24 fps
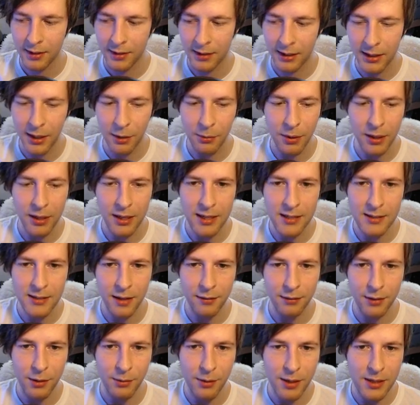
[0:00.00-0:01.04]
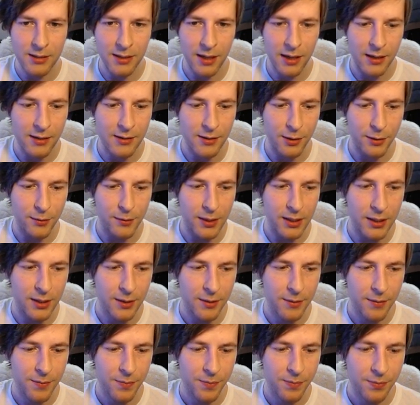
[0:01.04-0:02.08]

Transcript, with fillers: I think they realize that if they res that, it's over.